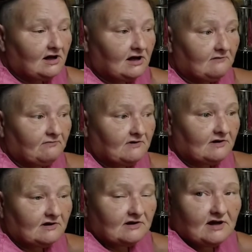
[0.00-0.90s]
If
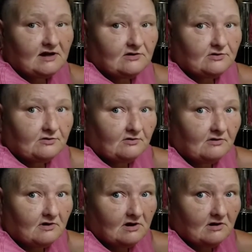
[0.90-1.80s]
it's a tincture,
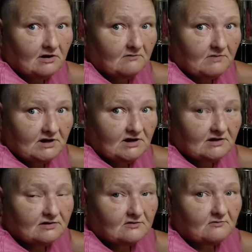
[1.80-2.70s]
the
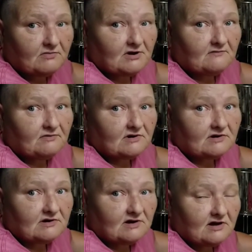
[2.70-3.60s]
medicinal benefits.
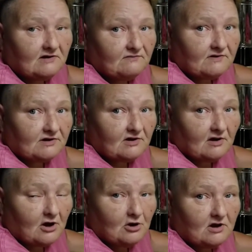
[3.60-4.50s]
If it's
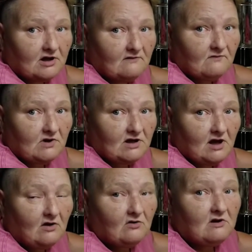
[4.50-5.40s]
a cooking
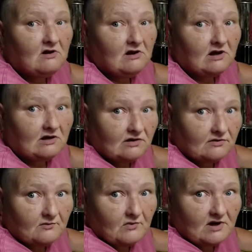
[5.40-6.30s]
video, it's
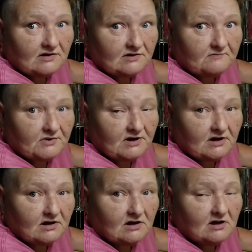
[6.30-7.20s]
the
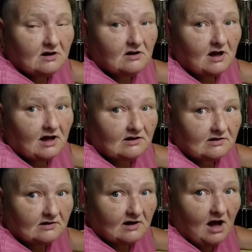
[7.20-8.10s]
recipe
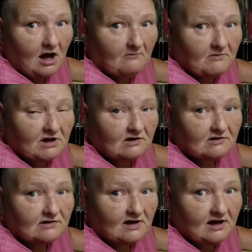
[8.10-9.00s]
and
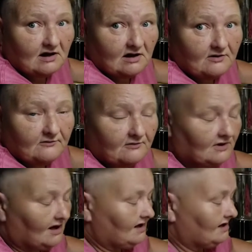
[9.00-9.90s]
comments and other
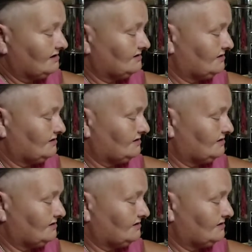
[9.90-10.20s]
things.